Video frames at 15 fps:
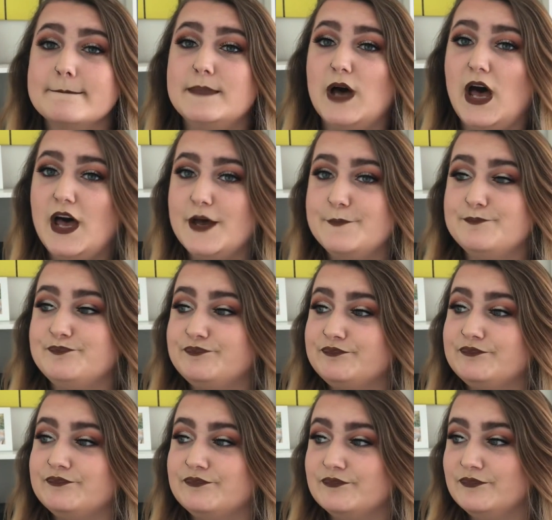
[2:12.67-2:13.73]
But
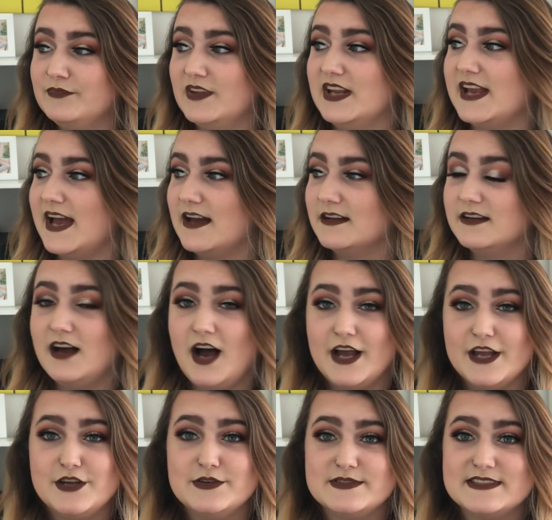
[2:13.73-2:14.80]
yeah, I
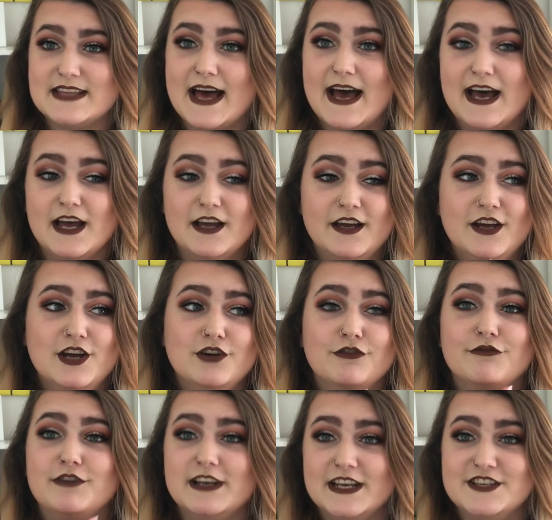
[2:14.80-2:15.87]
use that
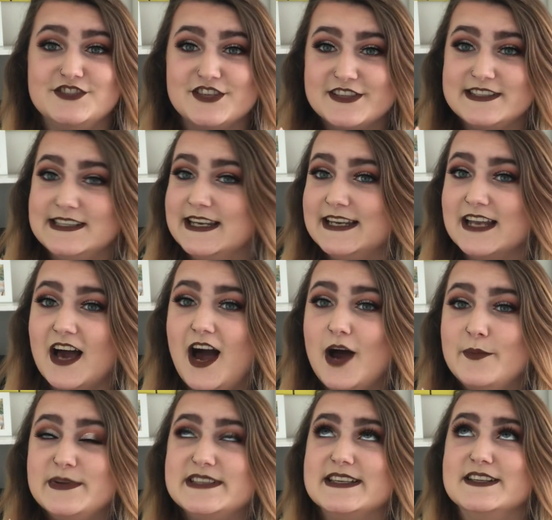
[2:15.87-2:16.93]
religiously. Like, I
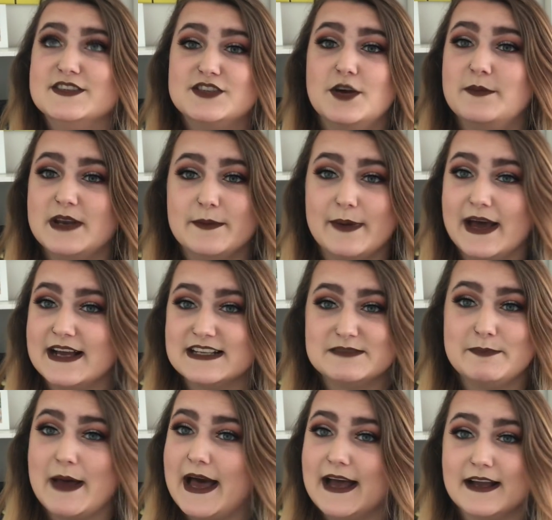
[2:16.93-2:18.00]
would send so many bags
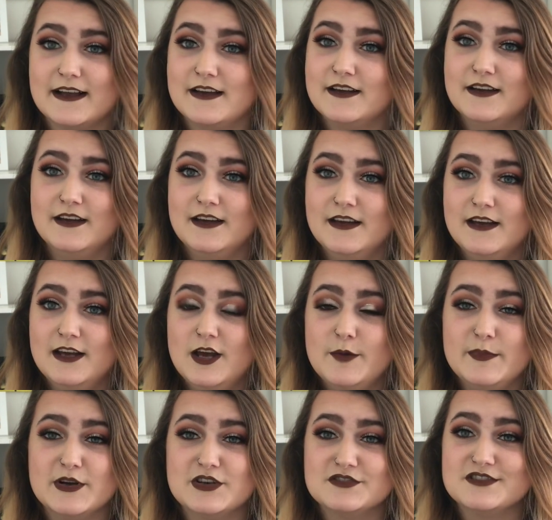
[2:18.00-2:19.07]
back
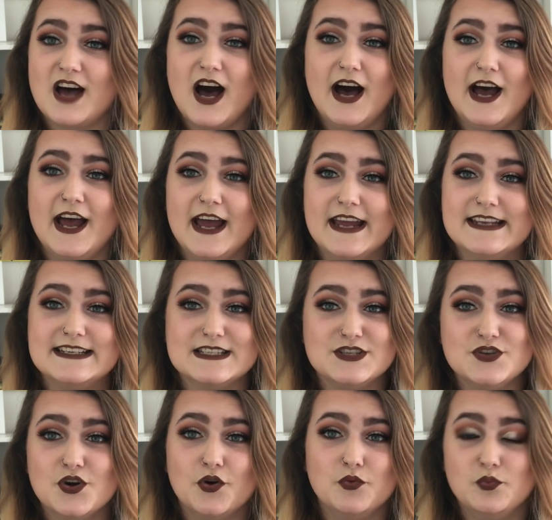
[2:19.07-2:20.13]
because I did
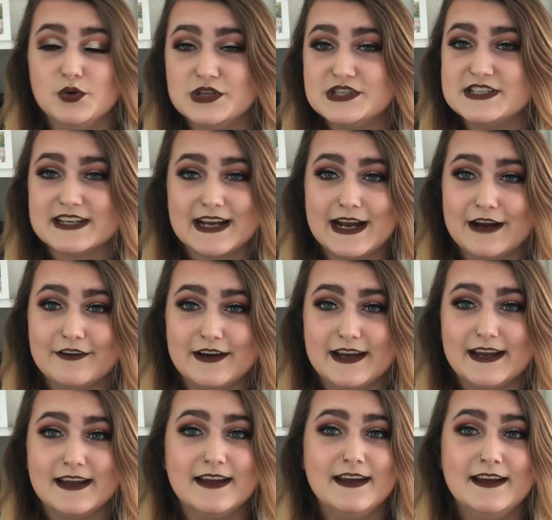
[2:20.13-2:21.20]
not want to
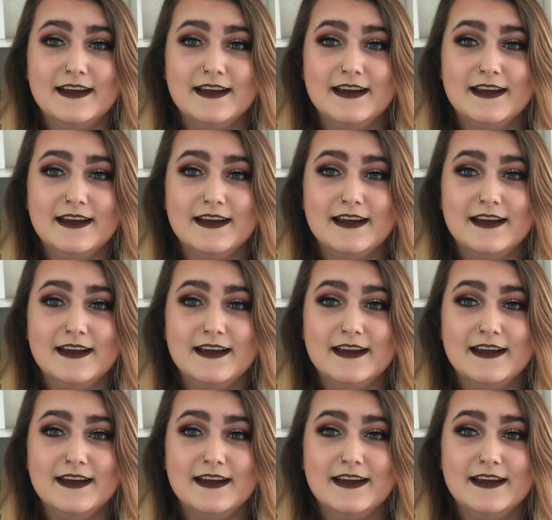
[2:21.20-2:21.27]
carry